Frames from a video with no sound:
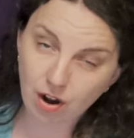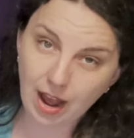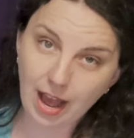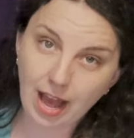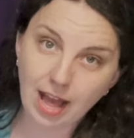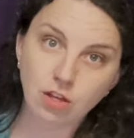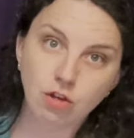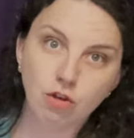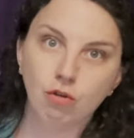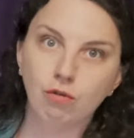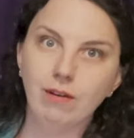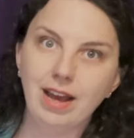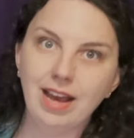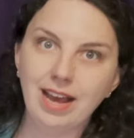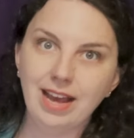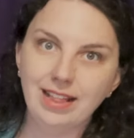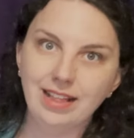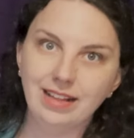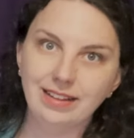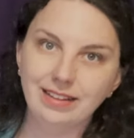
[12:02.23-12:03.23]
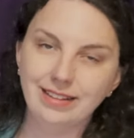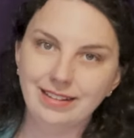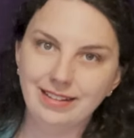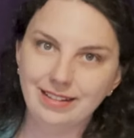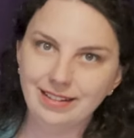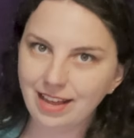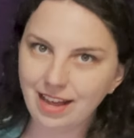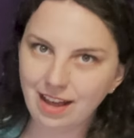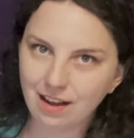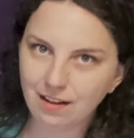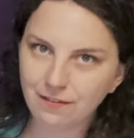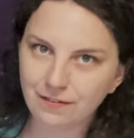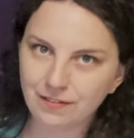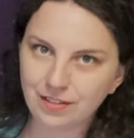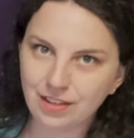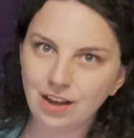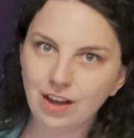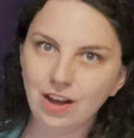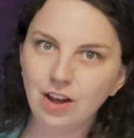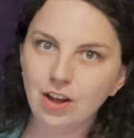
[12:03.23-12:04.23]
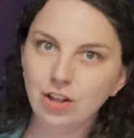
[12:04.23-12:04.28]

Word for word: and trade Lift